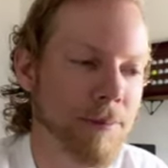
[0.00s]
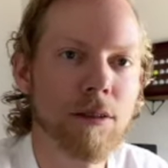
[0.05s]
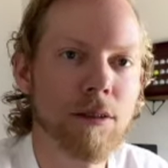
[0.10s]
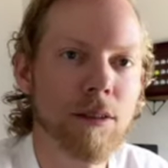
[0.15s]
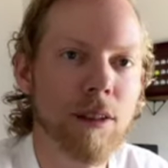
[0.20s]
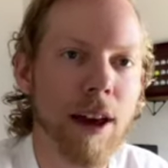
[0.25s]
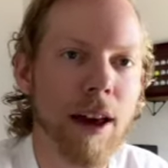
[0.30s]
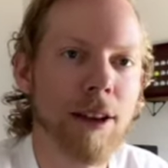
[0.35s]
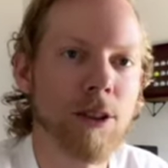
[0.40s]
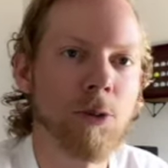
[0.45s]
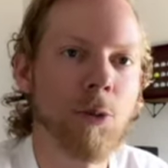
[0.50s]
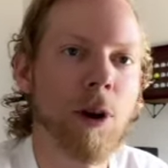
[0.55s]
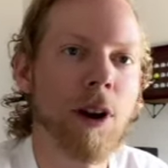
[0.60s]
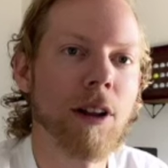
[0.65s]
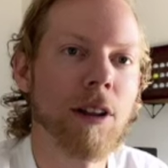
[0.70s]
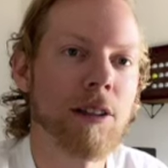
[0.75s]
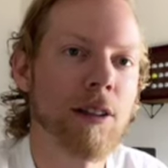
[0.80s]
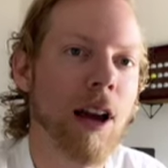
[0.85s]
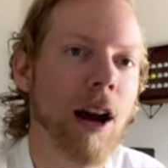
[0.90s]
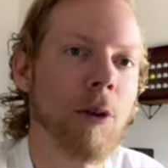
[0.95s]
as well
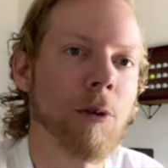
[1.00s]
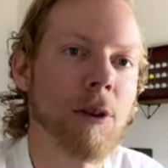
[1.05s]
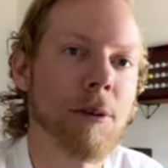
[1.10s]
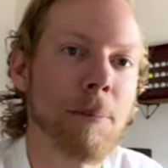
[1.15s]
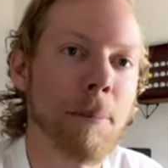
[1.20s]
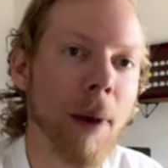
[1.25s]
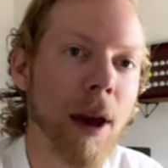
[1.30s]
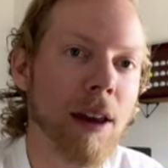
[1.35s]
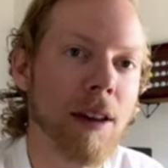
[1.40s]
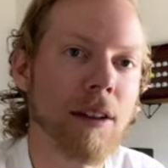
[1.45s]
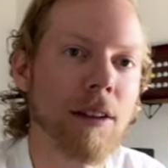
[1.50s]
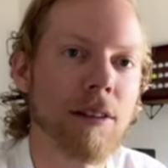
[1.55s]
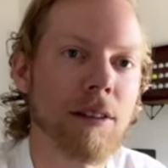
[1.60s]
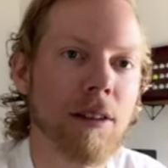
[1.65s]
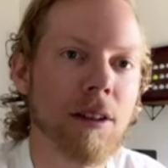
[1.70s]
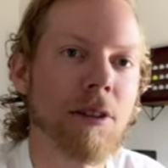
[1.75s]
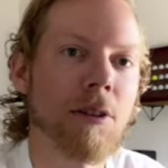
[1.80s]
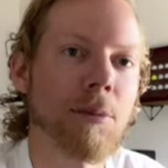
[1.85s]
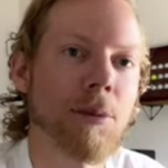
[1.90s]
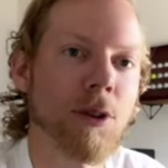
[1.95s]
as how he made it
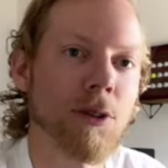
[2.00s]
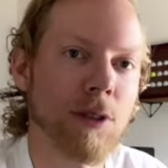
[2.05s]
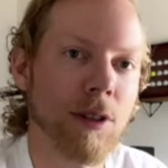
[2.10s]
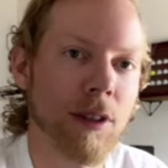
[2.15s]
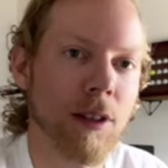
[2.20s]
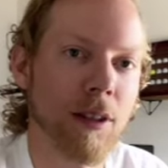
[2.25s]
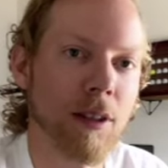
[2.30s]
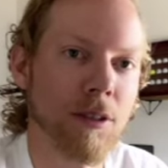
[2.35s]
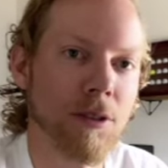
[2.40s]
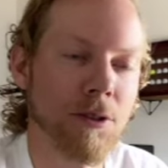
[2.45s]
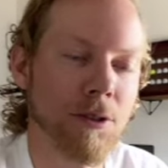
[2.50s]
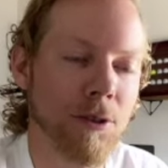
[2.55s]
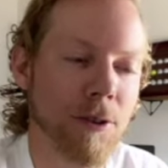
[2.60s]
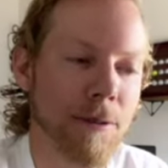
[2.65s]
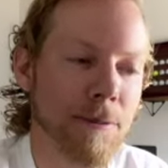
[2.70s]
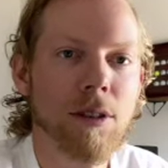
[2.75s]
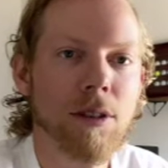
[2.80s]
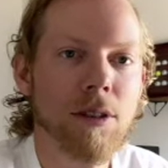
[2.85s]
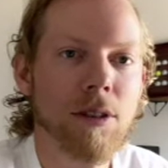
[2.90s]
in the music industry.